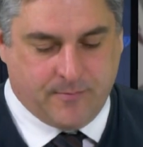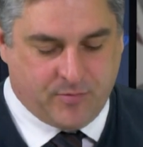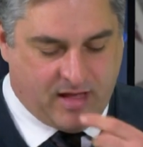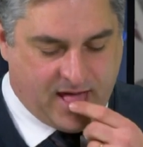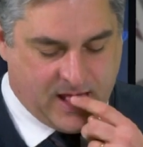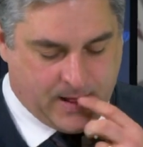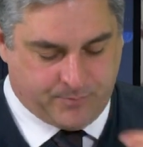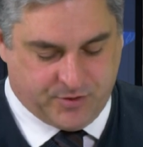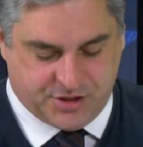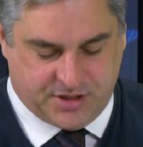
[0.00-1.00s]
Um,
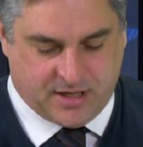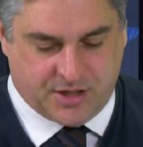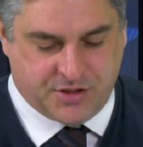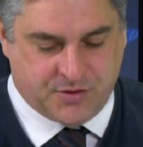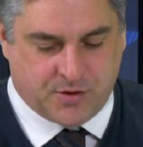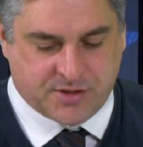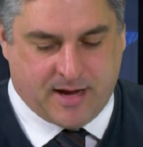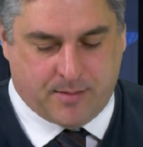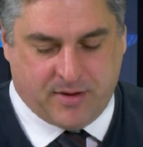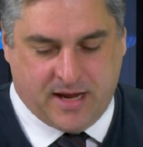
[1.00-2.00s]
she, you know, she talks
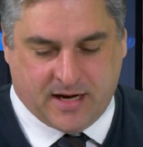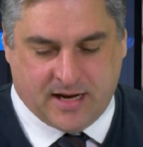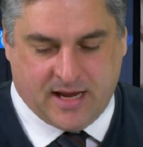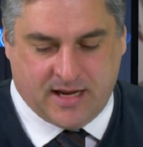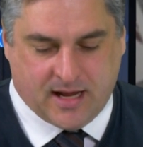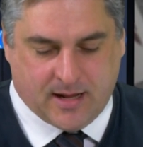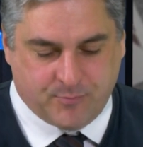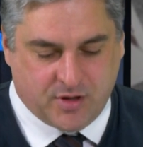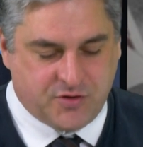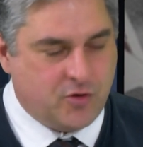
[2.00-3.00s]
about being in a uh,
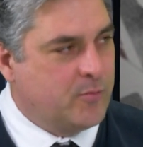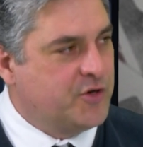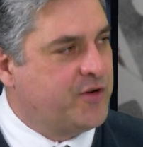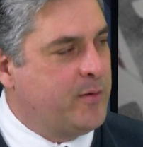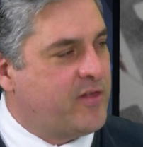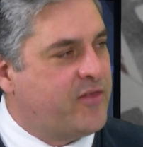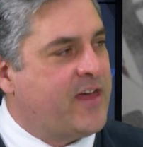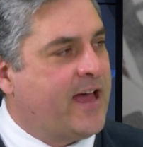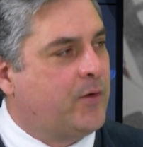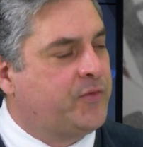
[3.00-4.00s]
dormitory with a
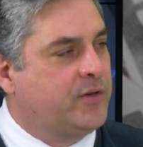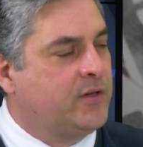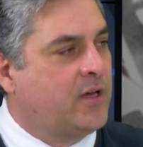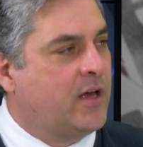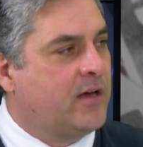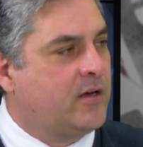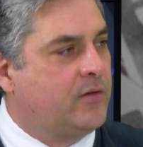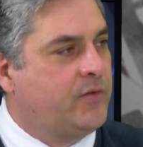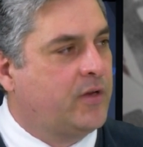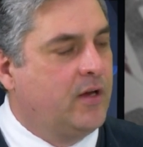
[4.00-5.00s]
thousand girls,